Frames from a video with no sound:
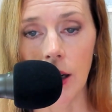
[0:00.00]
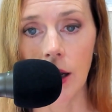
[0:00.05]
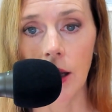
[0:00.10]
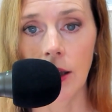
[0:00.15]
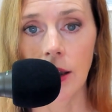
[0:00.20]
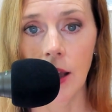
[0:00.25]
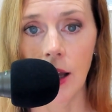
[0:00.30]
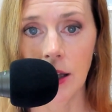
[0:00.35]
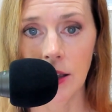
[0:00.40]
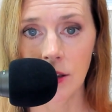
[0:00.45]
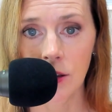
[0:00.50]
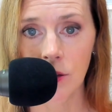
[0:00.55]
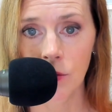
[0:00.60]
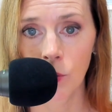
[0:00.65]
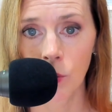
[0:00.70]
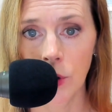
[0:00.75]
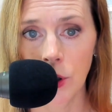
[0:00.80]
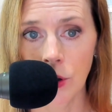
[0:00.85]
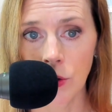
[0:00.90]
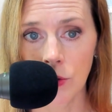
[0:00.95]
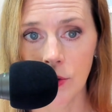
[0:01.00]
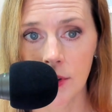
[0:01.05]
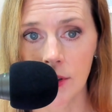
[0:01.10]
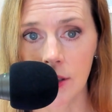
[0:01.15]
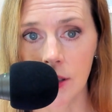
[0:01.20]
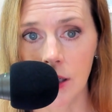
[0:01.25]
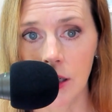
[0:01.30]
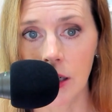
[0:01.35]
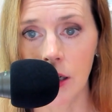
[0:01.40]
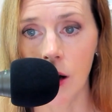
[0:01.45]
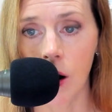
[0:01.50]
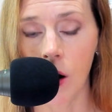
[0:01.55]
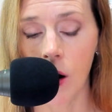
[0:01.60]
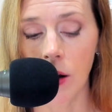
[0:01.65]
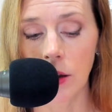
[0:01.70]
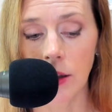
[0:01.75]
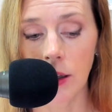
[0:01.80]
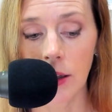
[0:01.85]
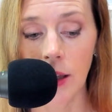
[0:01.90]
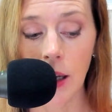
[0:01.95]
And that's what you'll see
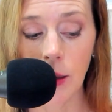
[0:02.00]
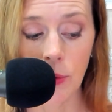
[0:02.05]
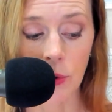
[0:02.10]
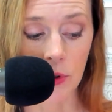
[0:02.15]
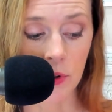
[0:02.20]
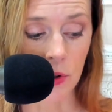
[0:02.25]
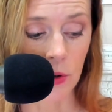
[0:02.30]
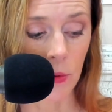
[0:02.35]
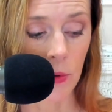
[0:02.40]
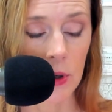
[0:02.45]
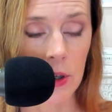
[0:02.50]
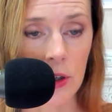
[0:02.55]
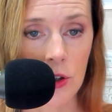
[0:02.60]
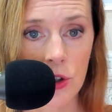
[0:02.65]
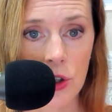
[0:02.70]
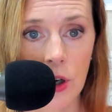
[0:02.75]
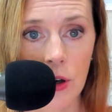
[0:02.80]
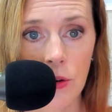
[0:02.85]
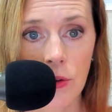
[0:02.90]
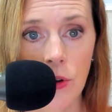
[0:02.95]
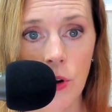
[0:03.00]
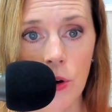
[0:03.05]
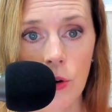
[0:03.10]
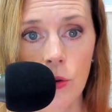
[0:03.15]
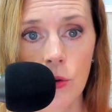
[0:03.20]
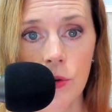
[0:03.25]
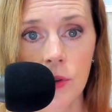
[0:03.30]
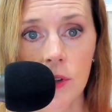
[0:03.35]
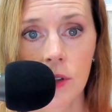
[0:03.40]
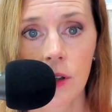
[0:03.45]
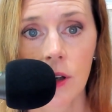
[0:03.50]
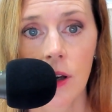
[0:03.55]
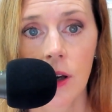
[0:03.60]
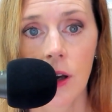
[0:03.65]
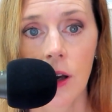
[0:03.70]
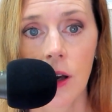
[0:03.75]
on the label. So I wanted to share those